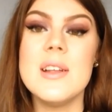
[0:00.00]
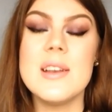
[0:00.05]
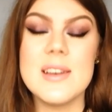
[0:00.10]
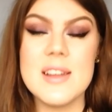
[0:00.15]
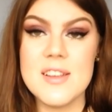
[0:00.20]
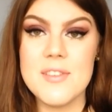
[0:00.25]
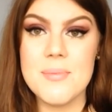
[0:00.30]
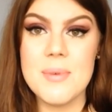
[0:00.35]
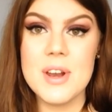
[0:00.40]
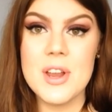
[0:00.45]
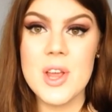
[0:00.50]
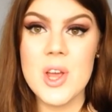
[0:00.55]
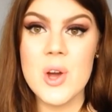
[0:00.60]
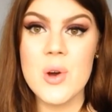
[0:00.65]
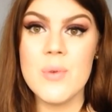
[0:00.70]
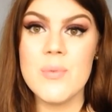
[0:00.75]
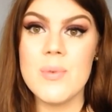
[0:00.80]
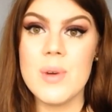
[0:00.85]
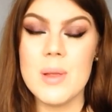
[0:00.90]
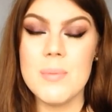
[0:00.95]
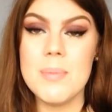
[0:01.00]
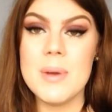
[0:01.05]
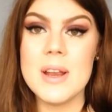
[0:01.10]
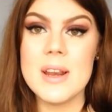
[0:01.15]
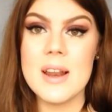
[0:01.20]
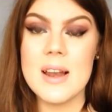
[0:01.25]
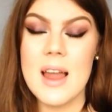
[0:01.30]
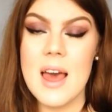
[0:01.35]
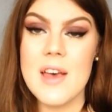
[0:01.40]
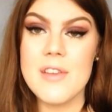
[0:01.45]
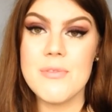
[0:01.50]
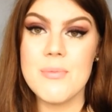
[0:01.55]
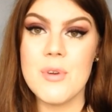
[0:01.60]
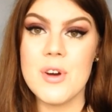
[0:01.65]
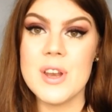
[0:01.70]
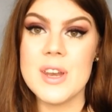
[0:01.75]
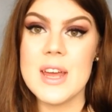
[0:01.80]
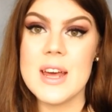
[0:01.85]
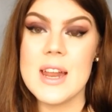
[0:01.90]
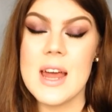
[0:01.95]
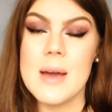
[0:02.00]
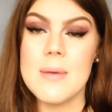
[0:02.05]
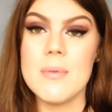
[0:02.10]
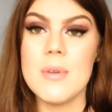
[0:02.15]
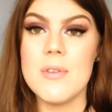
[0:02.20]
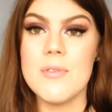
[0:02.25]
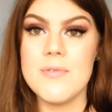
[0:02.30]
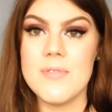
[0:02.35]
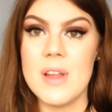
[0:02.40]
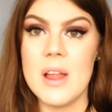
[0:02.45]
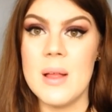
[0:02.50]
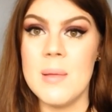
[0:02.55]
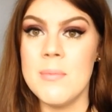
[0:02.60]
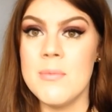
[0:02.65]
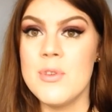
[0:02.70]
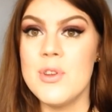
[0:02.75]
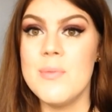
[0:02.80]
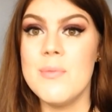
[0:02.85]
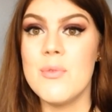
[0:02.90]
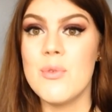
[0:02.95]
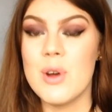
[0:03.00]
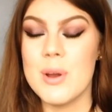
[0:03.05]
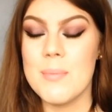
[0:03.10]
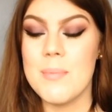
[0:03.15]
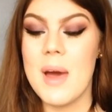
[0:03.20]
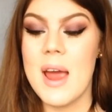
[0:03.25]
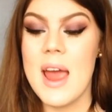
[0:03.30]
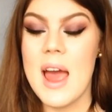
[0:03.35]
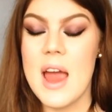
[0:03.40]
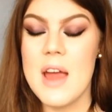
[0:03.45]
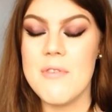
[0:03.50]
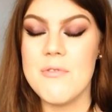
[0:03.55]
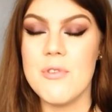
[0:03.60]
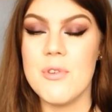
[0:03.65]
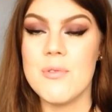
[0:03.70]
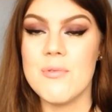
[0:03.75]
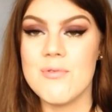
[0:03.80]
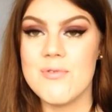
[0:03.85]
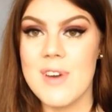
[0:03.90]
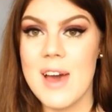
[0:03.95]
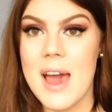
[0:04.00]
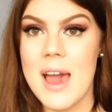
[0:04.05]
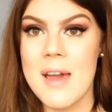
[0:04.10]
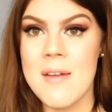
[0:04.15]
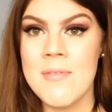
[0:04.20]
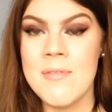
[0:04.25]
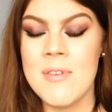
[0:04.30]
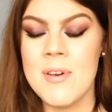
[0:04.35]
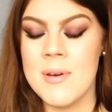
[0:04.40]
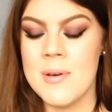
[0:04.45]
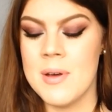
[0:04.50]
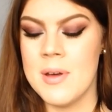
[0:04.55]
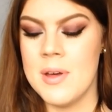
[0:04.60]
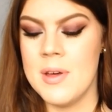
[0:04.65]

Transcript: This video will be the last one that I will film with my iPhone 5.